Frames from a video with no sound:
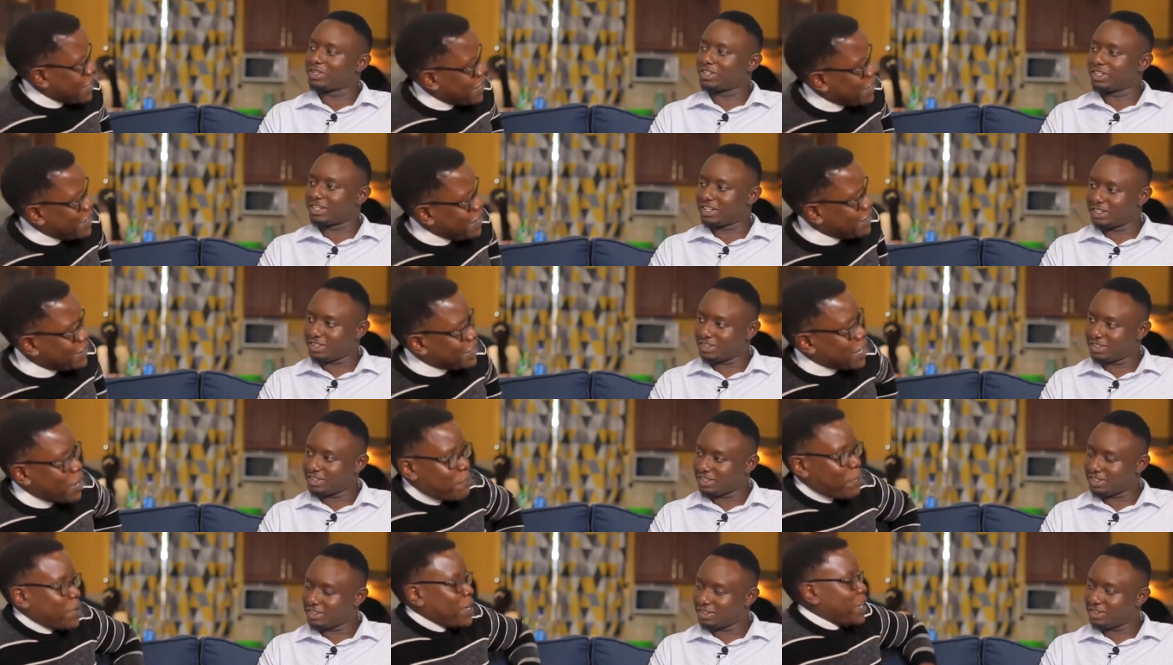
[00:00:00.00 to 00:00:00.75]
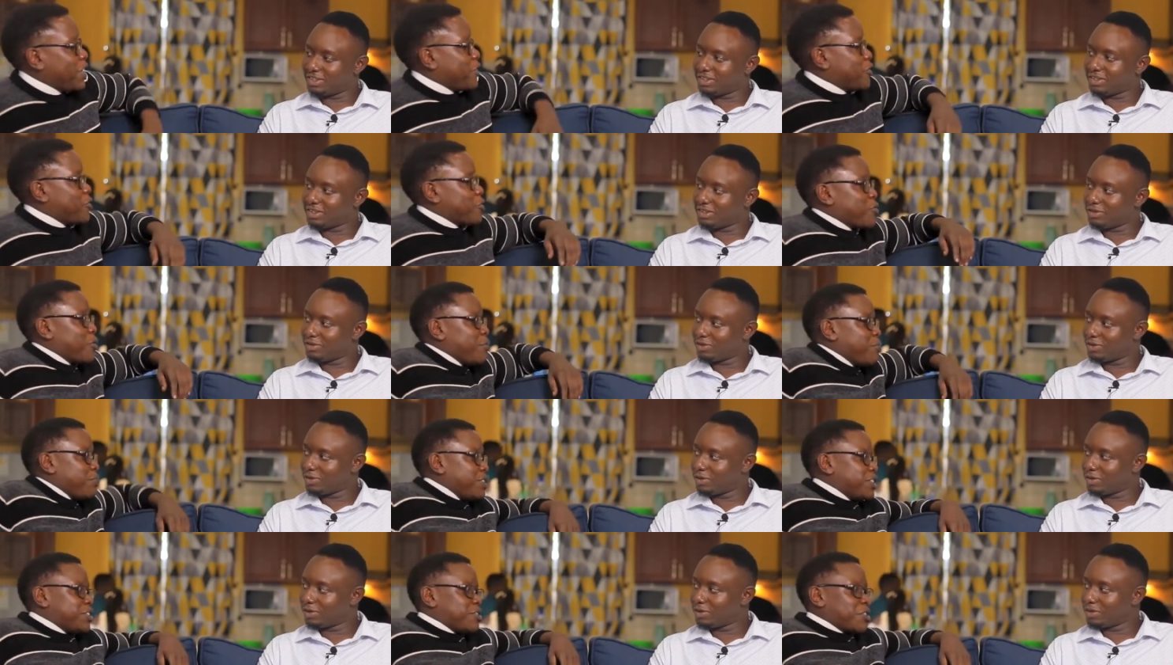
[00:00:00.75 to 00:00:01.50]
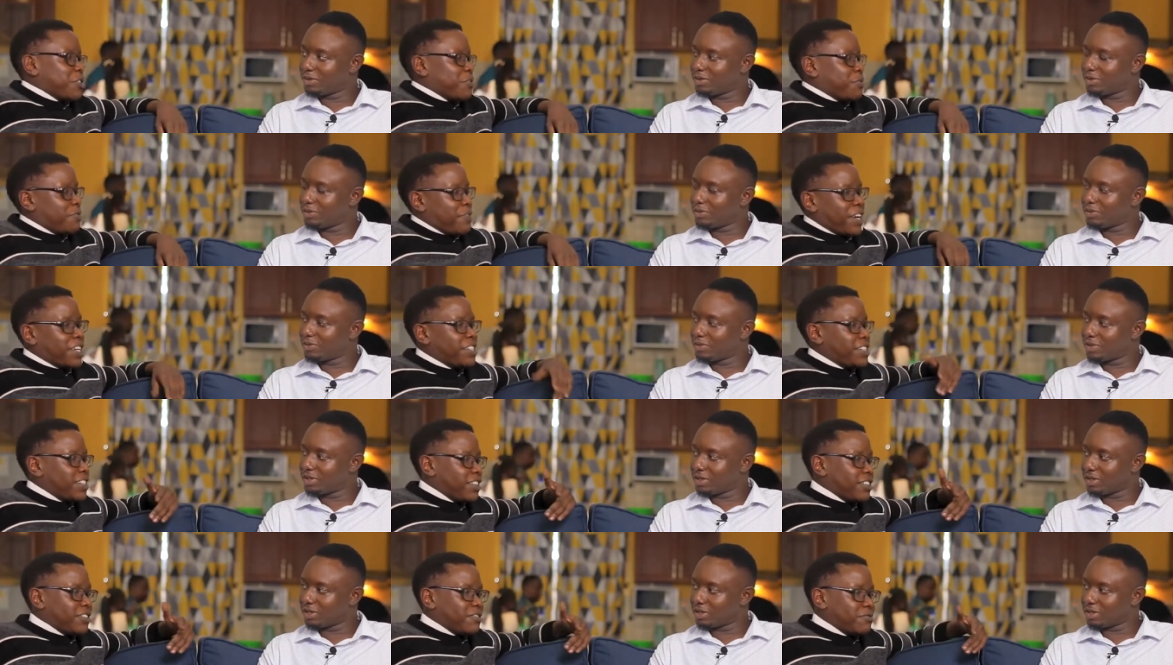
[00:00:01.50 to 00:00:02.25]
Speaker 1: Yeah, yeah, it's happening in Europe. It's not
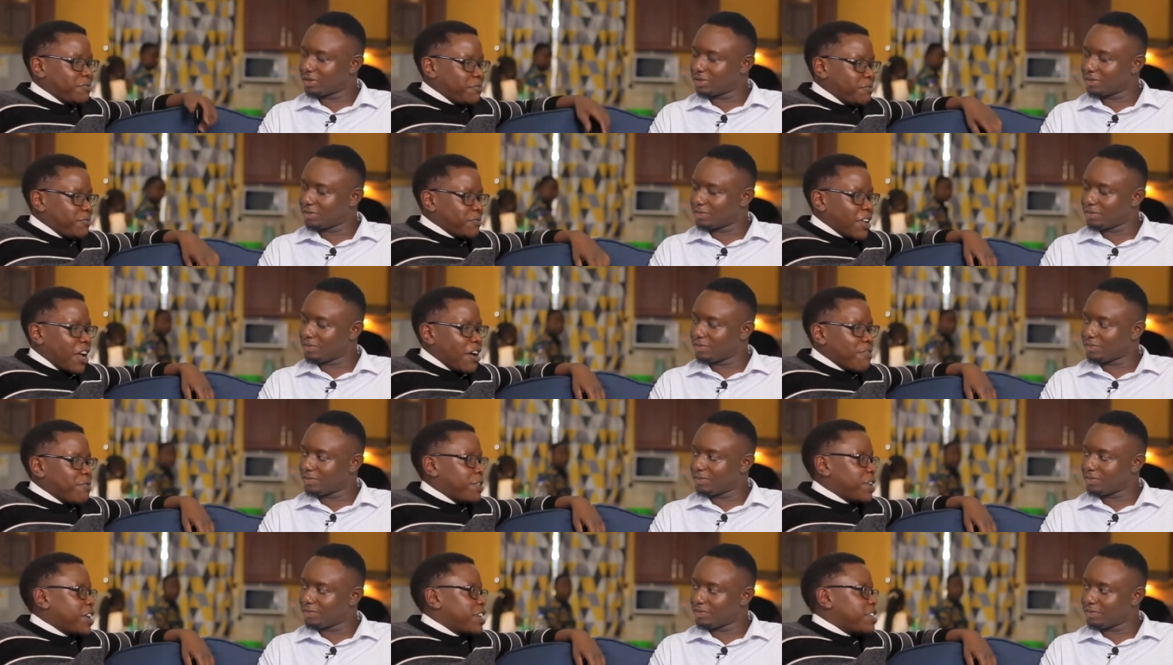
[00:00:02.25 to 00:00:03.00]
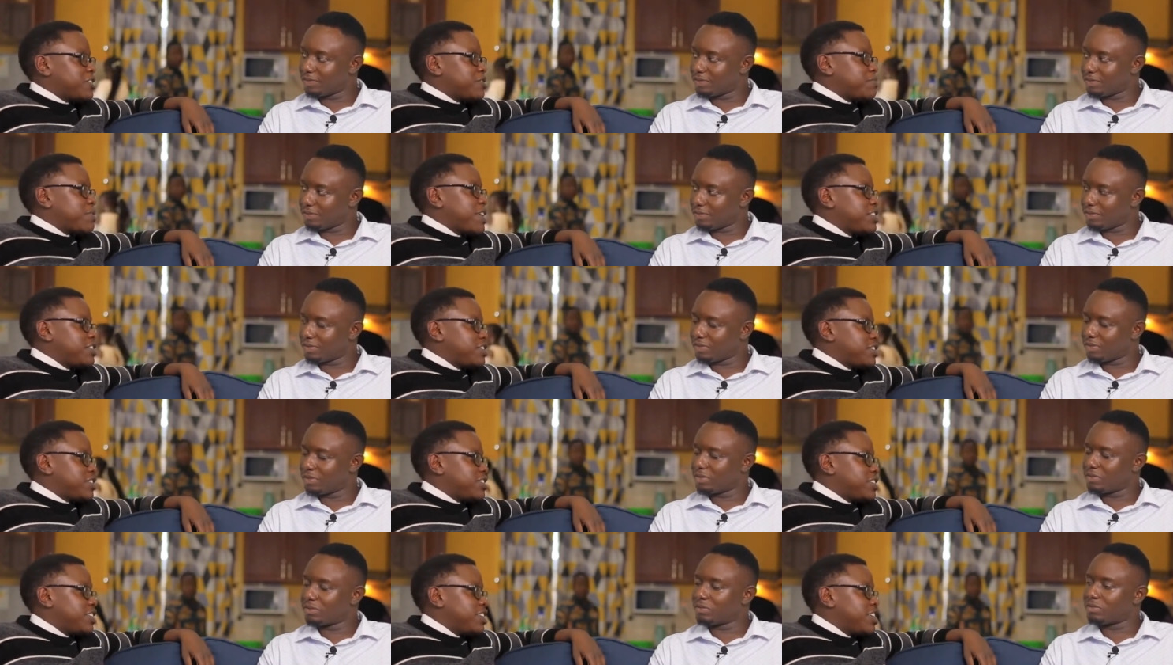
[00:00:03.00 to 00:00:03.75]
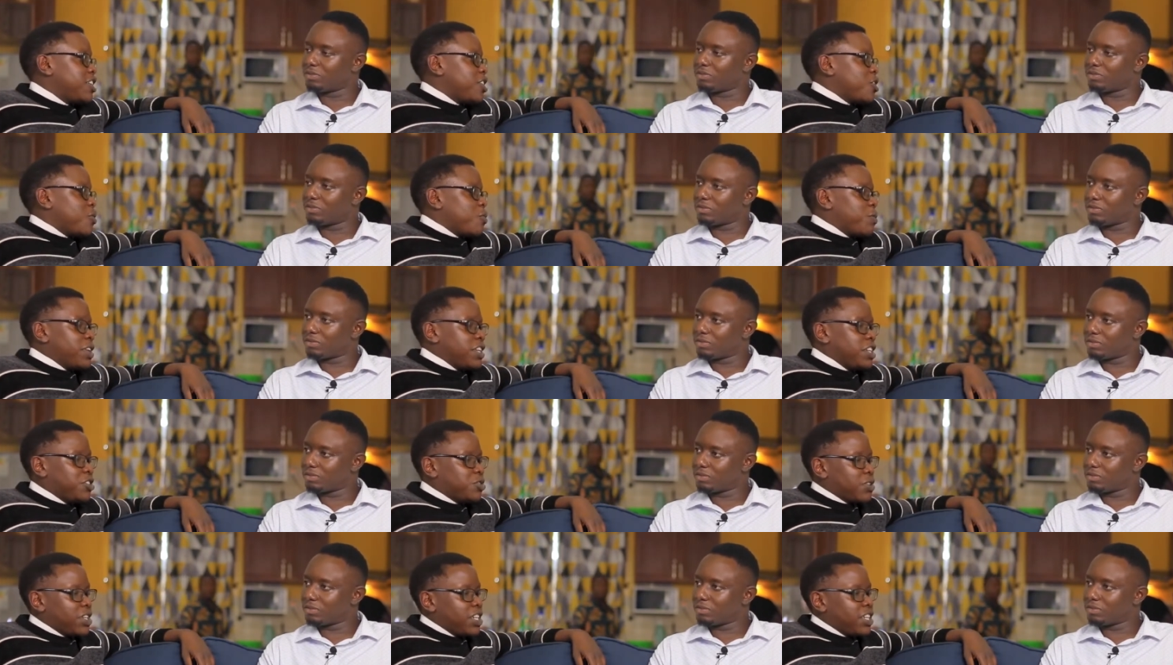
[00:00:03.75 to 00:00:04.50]
affecting Africa as much. Mm. We
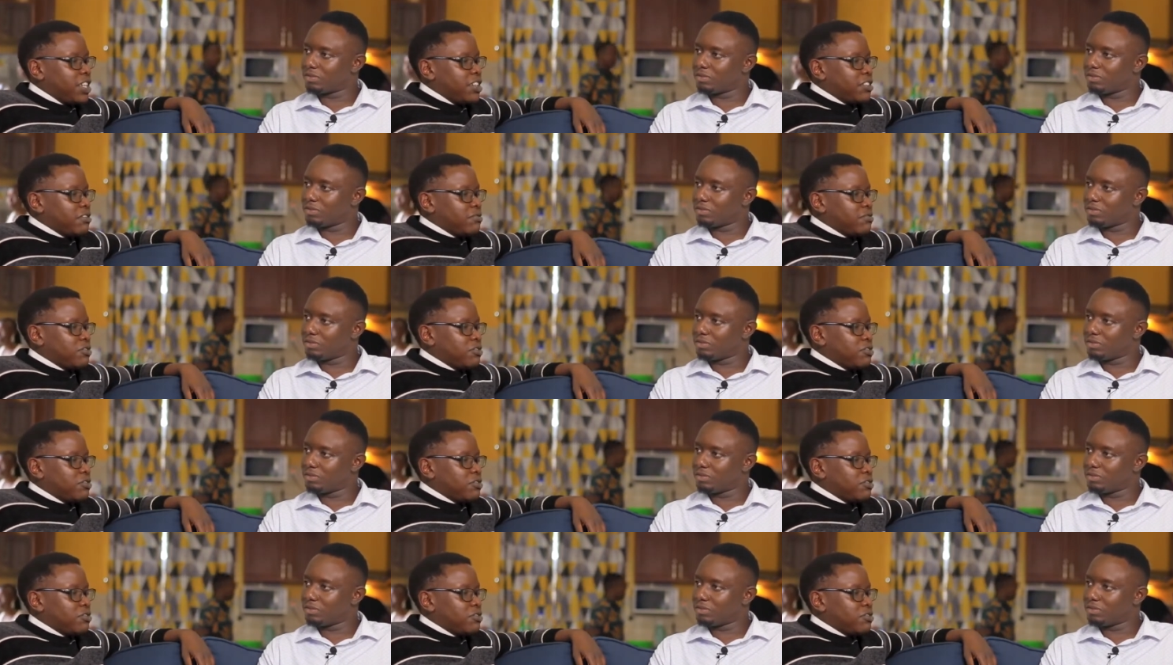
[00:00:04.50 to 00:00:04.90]
literally